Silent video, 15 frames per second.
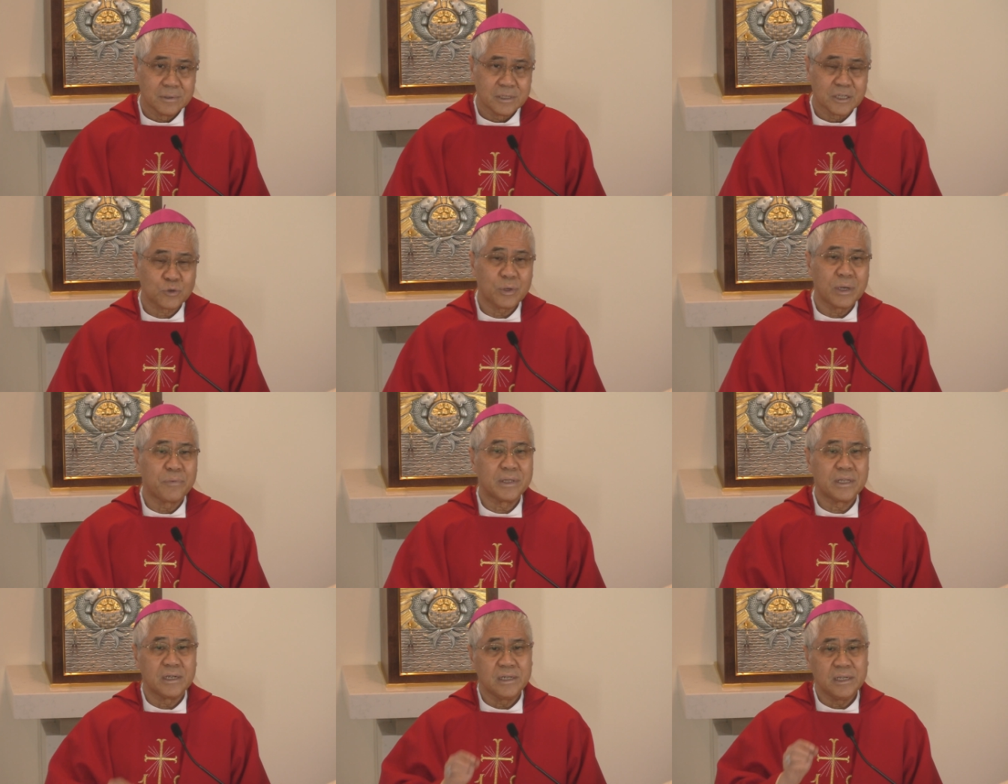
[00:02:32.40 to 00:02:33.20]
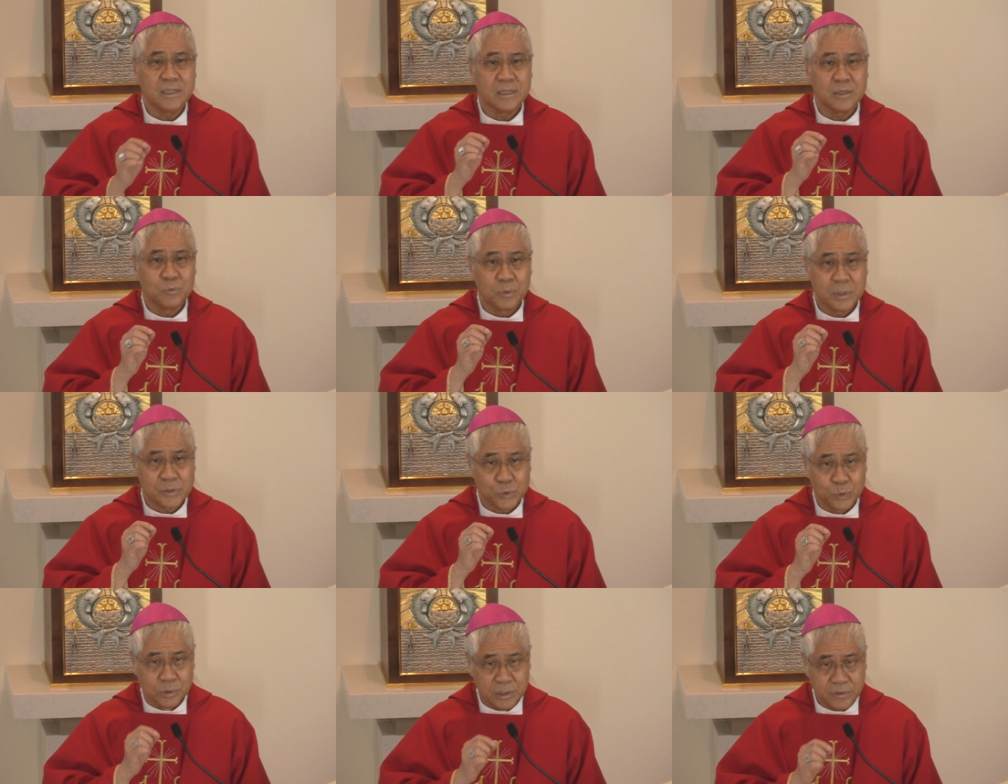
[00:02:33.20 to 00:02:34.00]
That's why when a leader
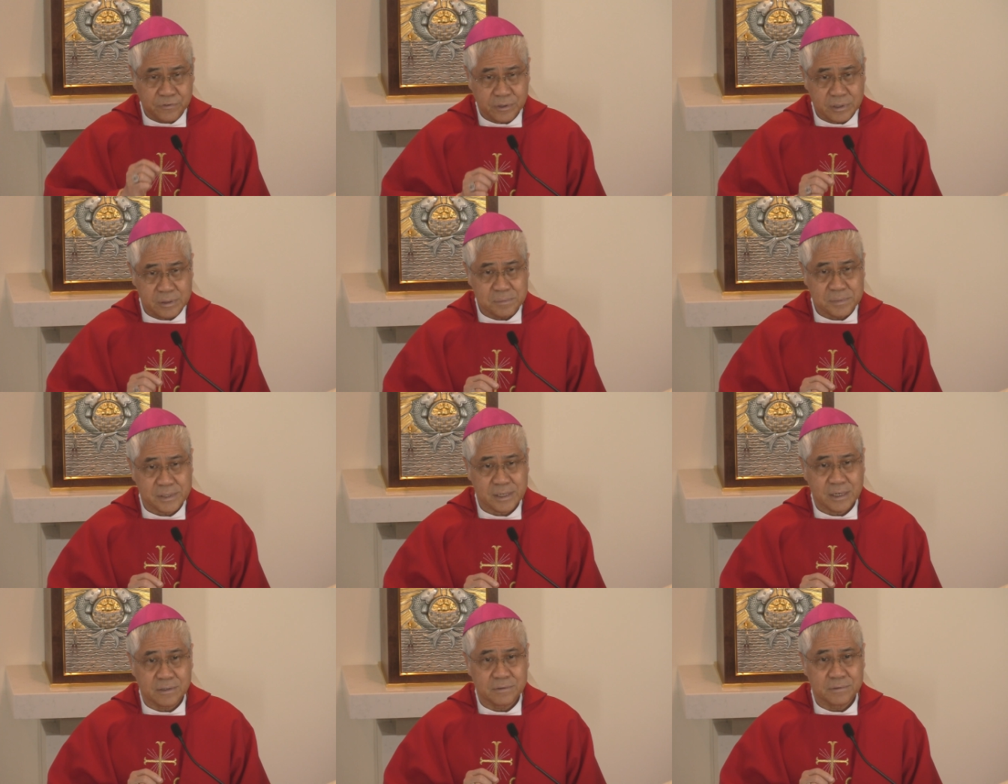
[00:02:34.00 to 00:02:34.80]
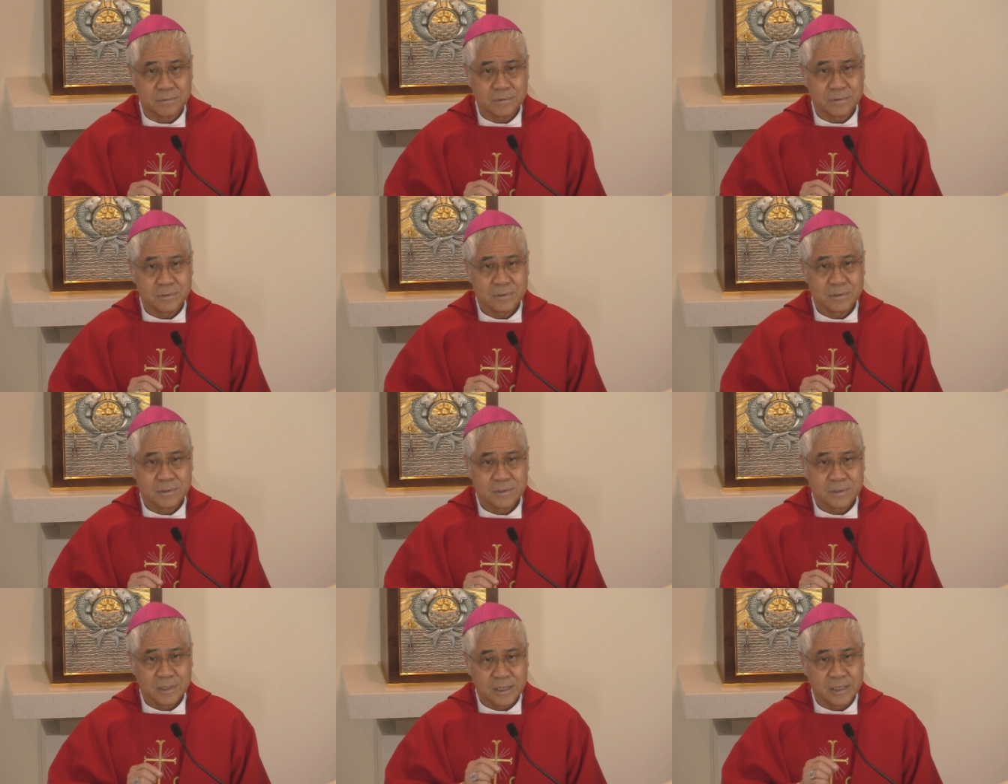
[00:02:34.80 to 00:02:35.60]
works only for himself,
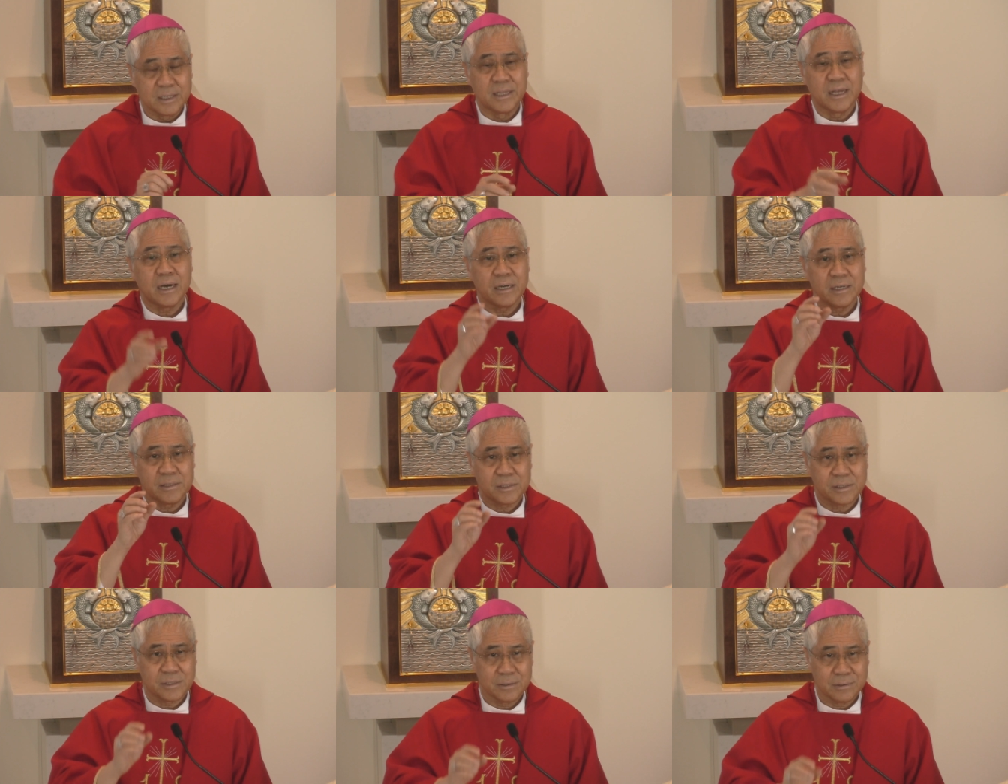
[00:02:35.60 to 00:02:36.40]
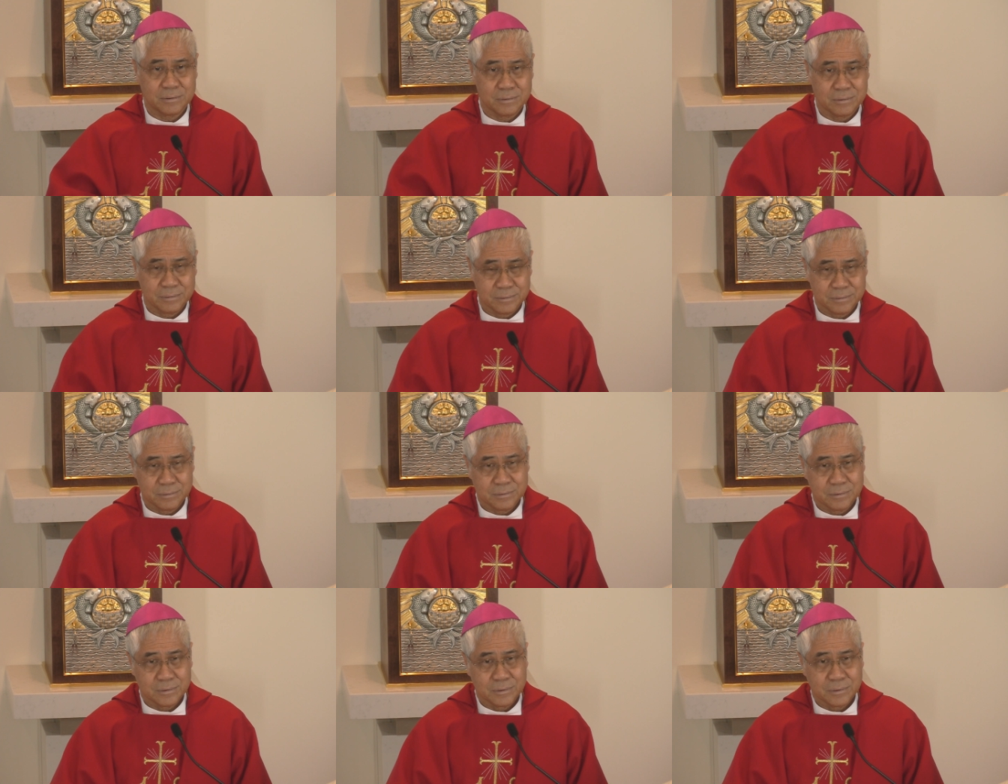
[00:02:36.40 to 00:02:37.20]
he dies
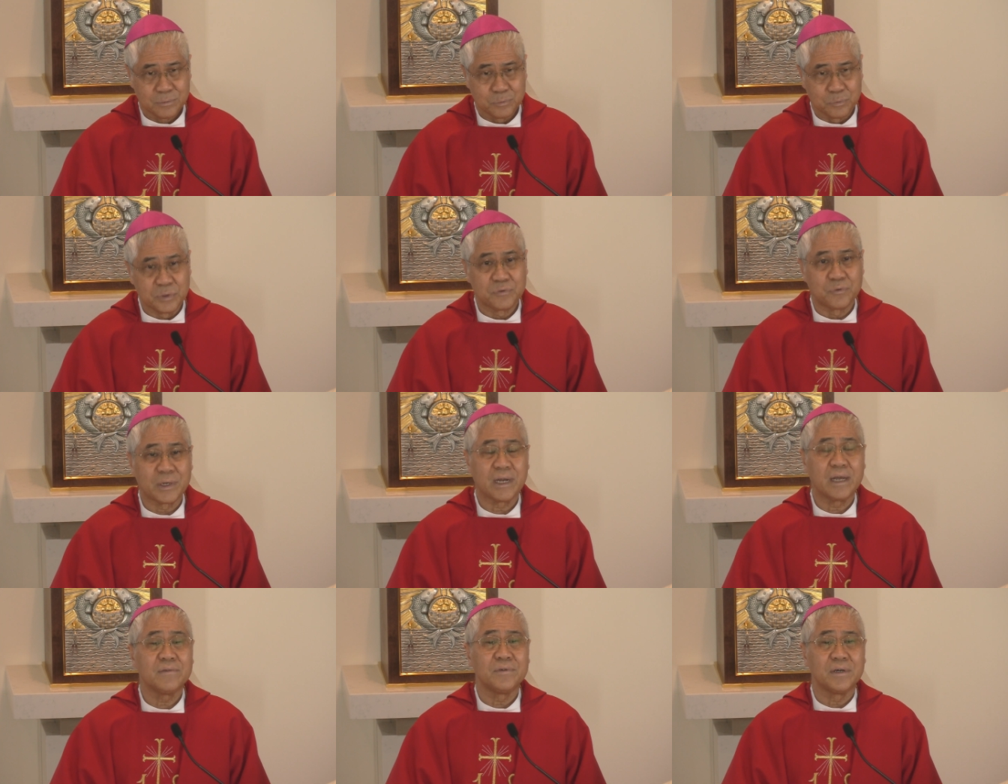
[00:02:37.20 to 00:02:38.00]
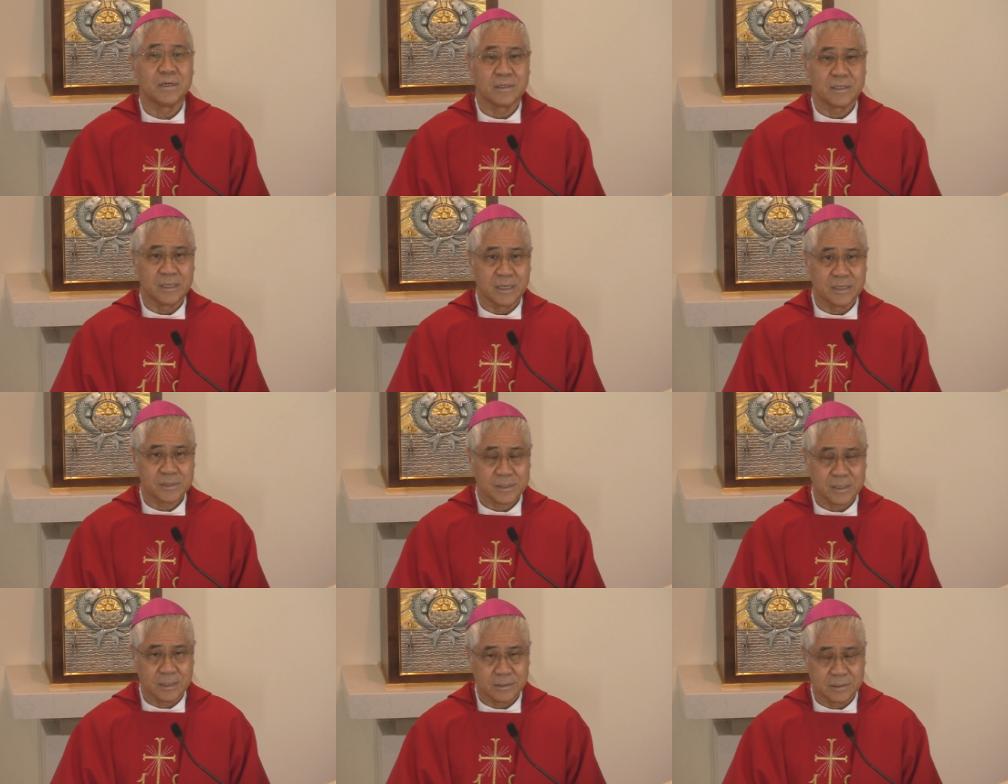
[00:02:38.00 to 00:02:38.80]
with whatever he has
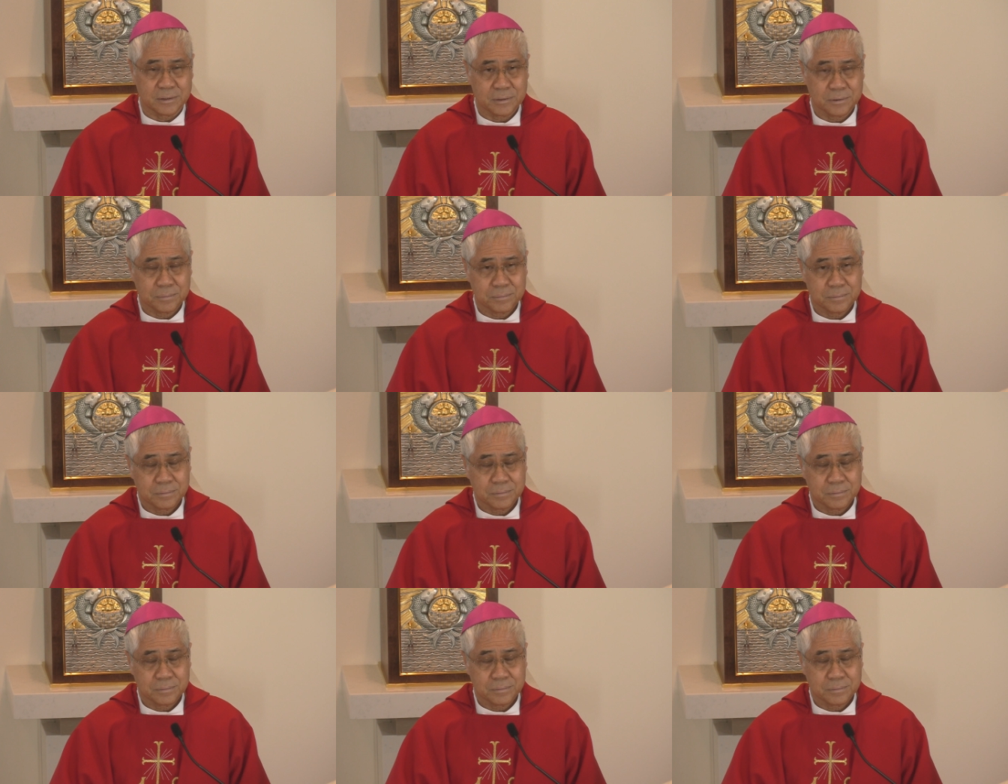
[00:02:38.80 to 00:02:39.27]
started.